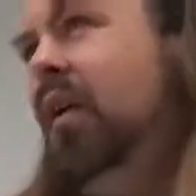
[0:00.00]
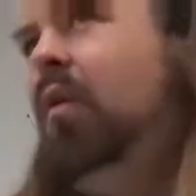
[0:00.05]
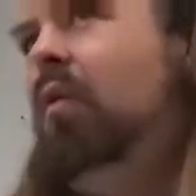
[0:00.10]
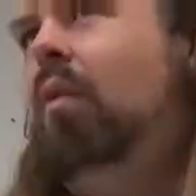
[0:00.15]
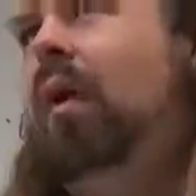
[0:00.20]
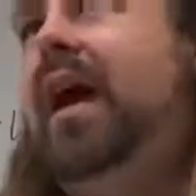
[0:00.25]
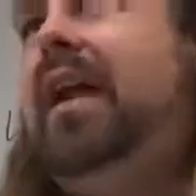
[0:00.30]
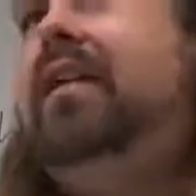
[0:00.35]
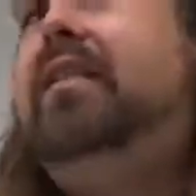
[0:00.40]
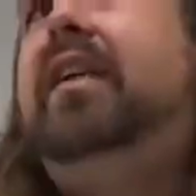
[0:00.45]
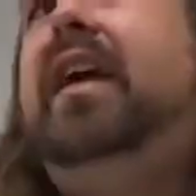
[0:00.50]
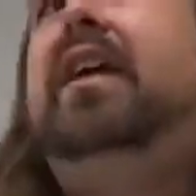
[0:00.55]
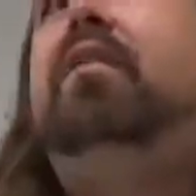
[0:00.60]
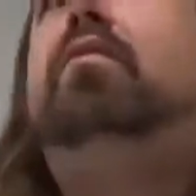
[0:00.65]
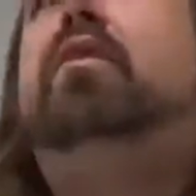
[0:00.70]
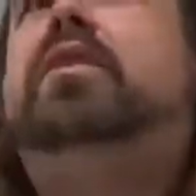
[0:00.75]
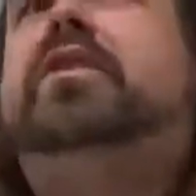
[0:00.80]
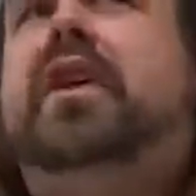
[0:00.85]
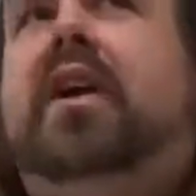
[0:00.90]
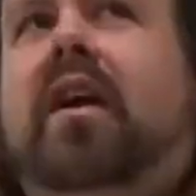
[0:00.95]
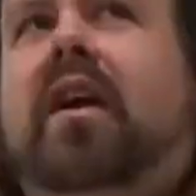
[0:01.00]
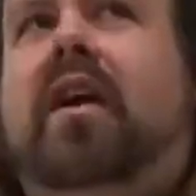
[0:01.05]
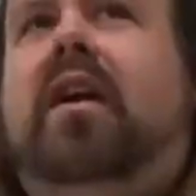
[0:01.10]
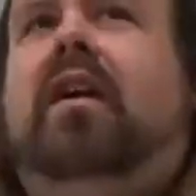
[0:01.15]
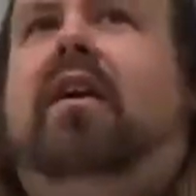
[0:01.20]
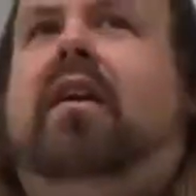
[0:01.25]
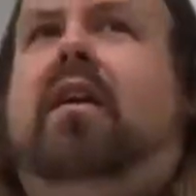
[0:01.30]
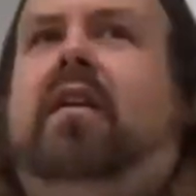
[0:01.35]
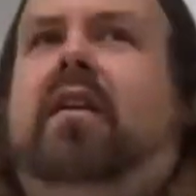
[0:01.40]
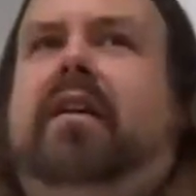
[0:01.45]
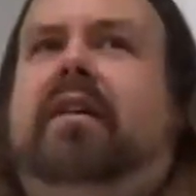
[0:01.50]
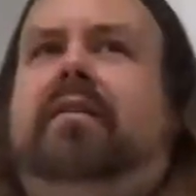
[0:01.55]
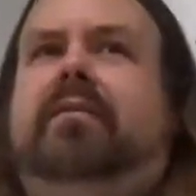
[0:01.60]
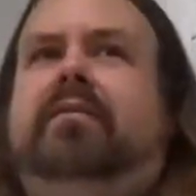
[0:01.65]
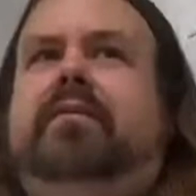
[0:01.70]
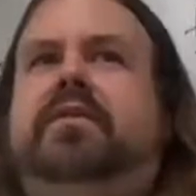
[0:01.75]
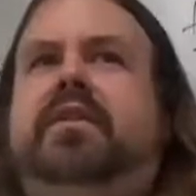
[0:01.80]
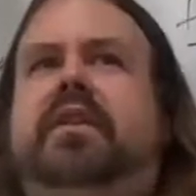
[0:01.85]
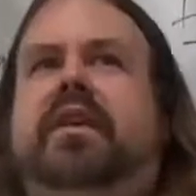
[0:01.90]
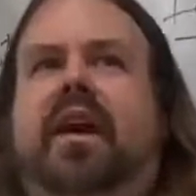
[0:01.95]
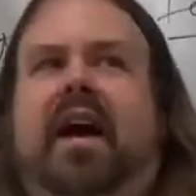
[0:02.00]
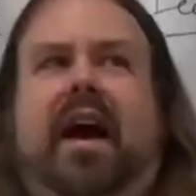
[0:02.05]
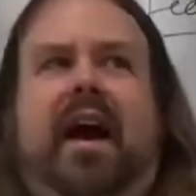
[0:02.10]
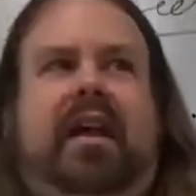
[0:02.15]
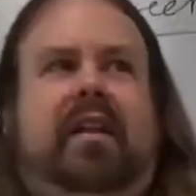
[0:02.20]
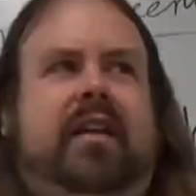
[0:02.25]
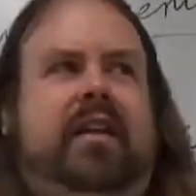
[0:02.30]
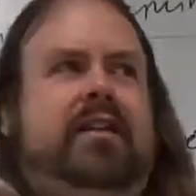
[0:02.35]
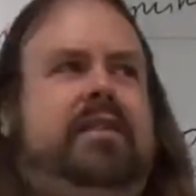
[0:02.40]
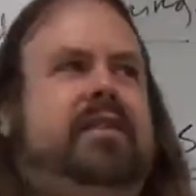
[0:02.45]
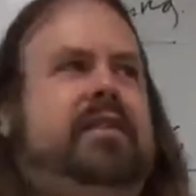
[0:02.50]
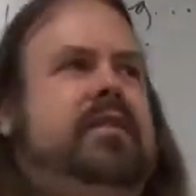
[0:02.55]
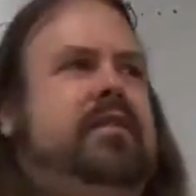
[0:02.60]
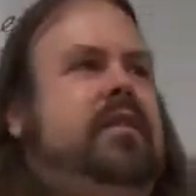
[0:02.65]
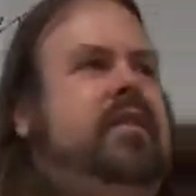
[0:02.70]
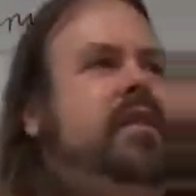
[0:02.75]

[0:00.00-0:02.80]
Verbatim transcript: when they return to the island,